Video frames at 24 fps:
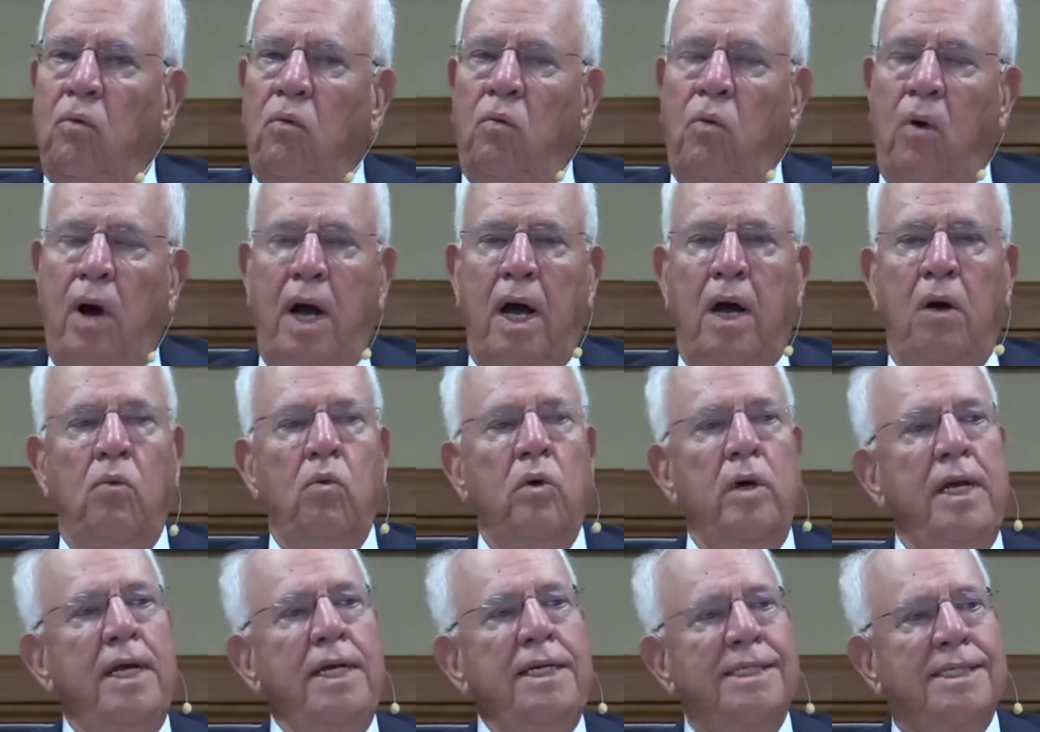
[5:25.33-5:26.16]
why
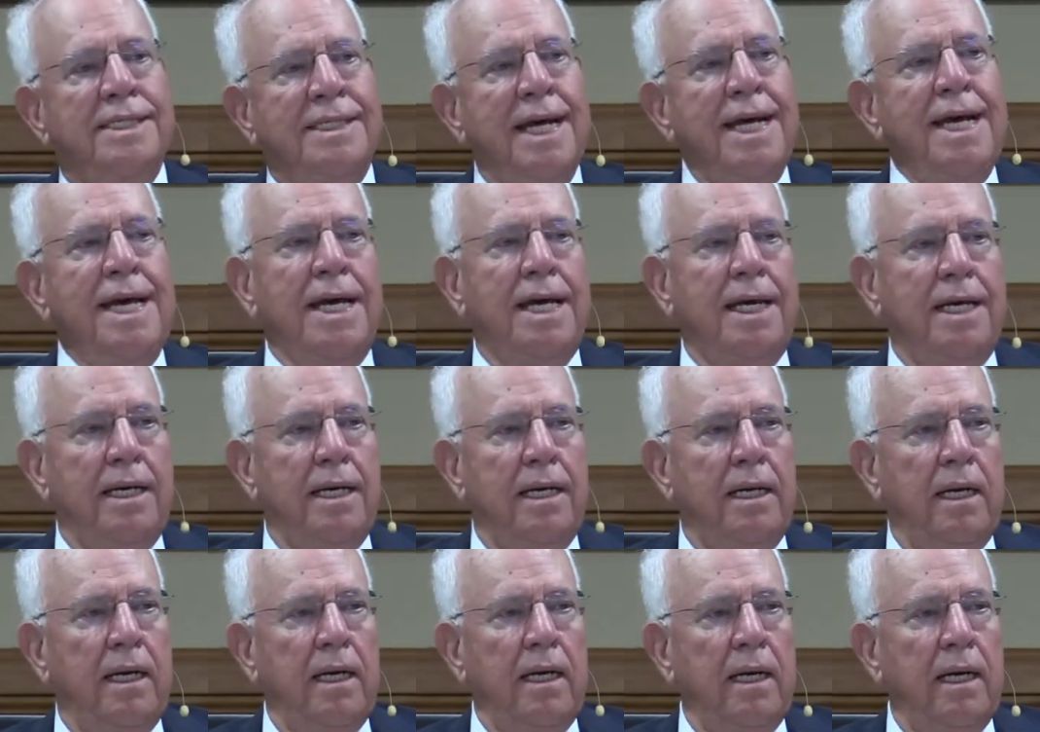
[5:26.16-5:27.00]
would he say it
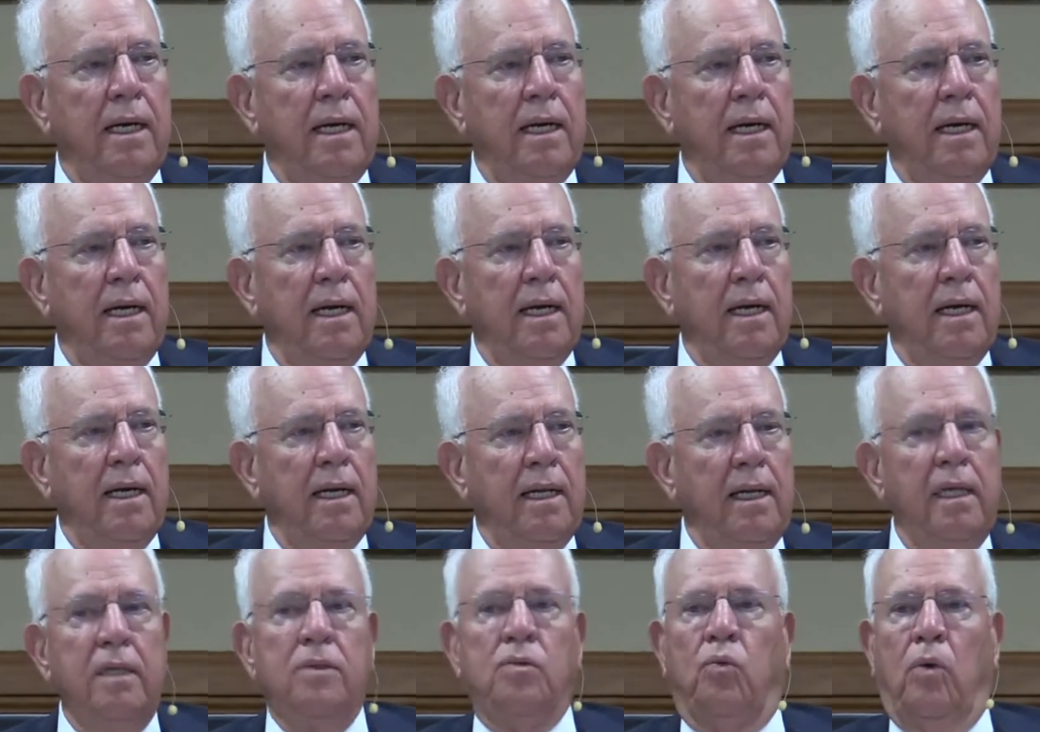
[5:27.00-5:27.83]

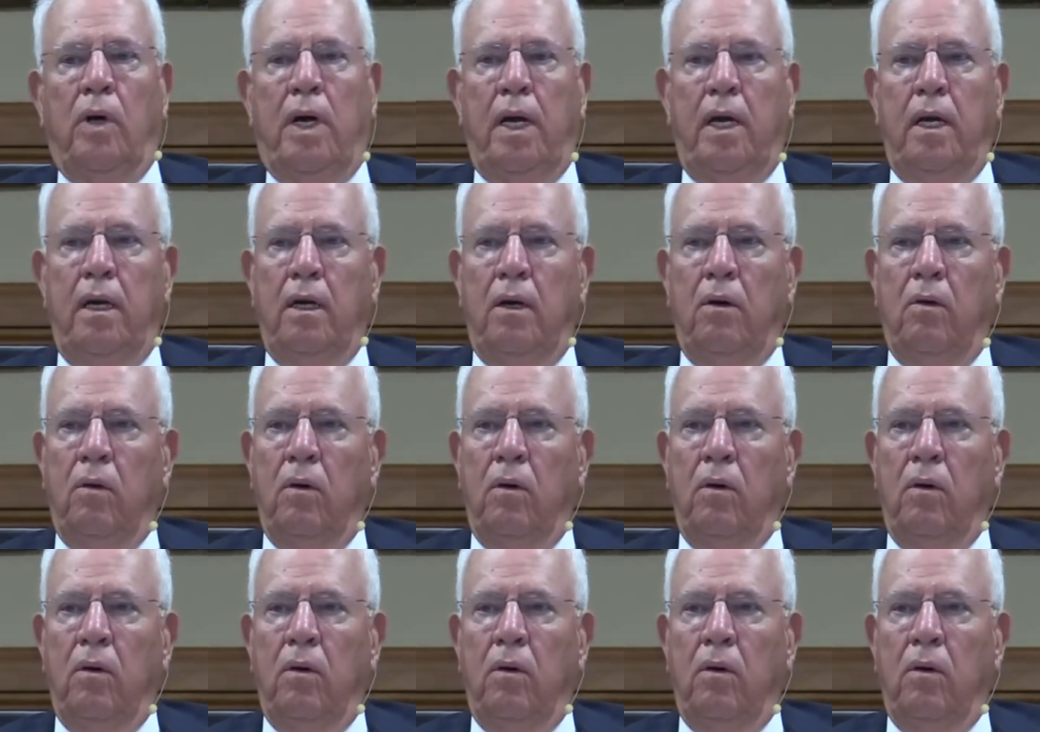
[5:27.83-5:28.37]
this way?